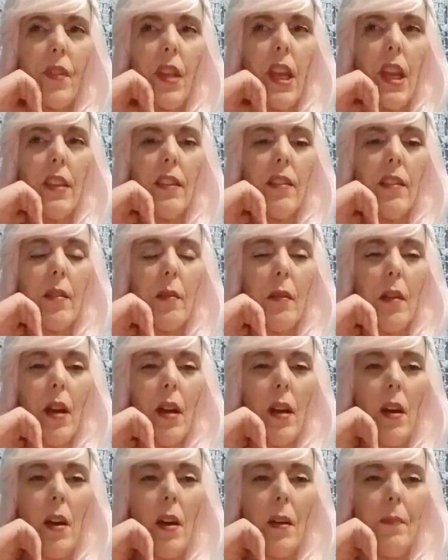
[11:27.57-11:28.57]
It's
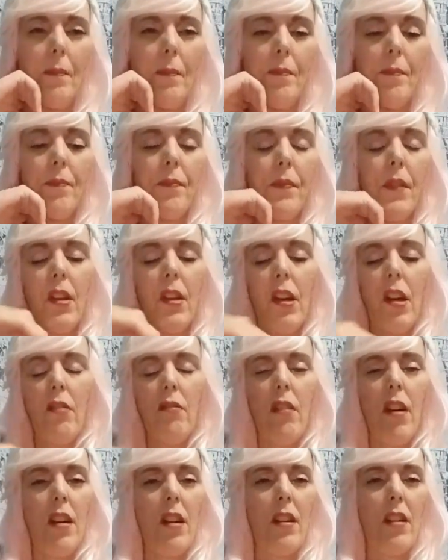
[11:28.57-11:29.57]
Here, I'll
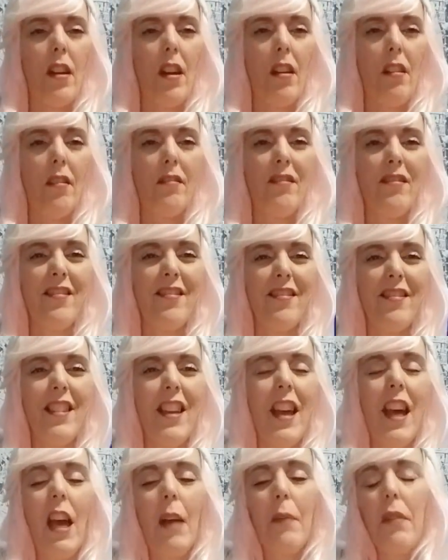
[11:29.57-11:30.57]
write it down.
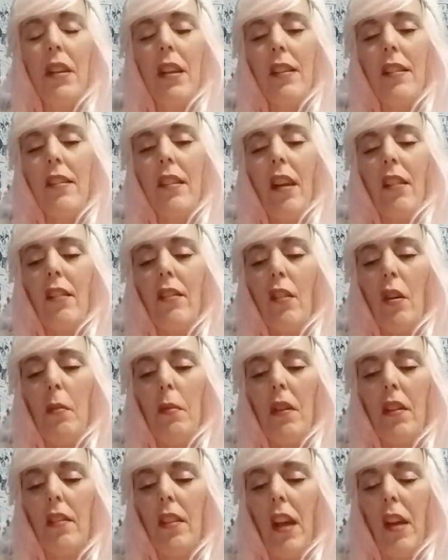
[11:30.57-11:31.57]
I'm gonna get started though
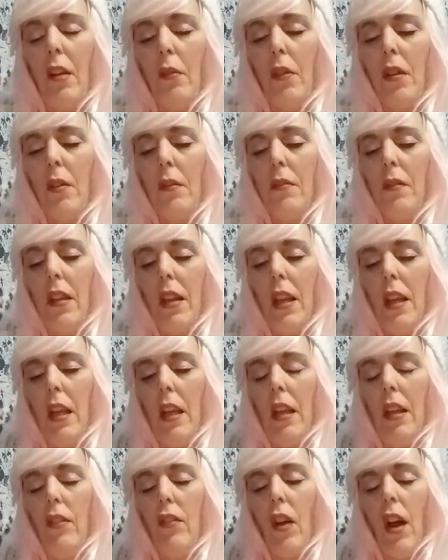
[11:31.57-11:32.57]
because I don't want to
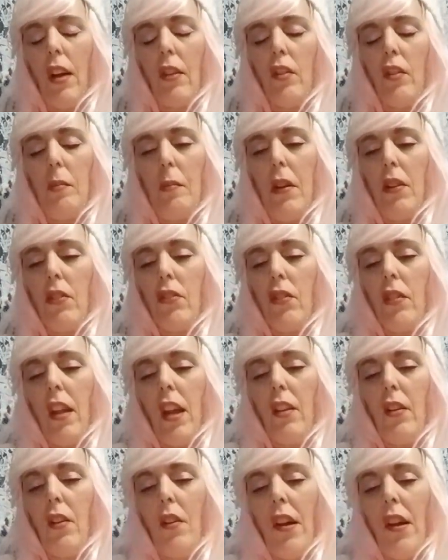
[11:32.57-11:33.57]
talk too much because
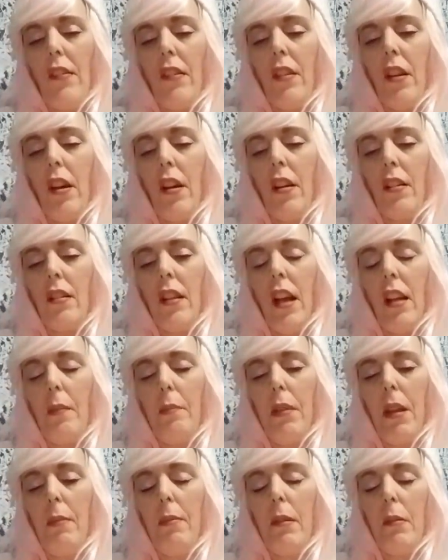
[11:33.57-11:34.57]
I know I have a lot of
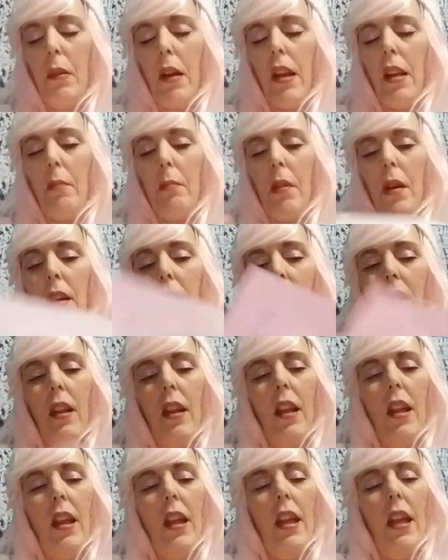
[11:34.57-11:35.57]
people waiting. But
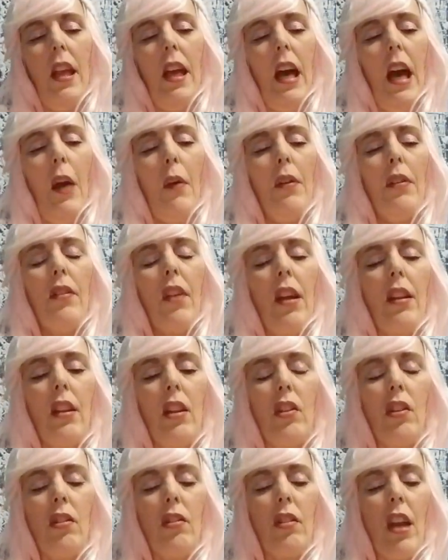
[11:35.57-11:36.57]
I always like
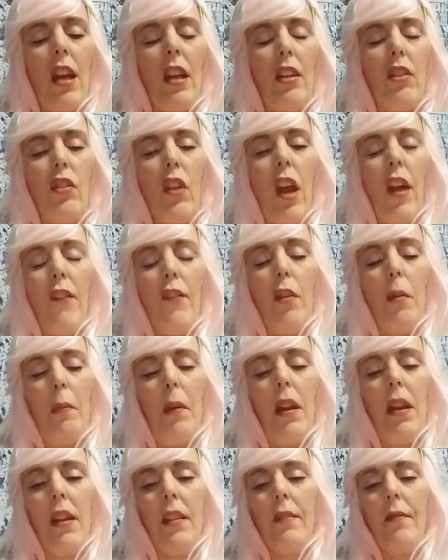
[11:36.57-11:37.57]
to just kind of chat for a
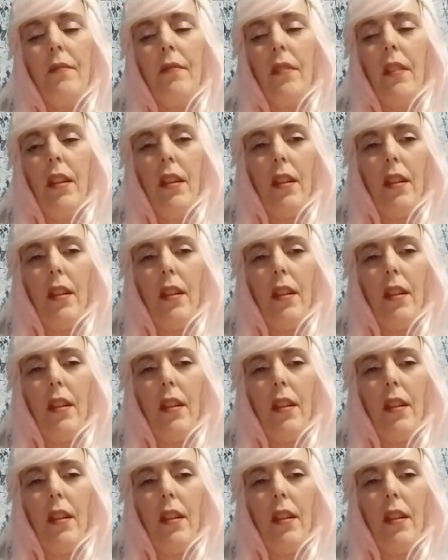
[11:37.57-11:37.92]
minute and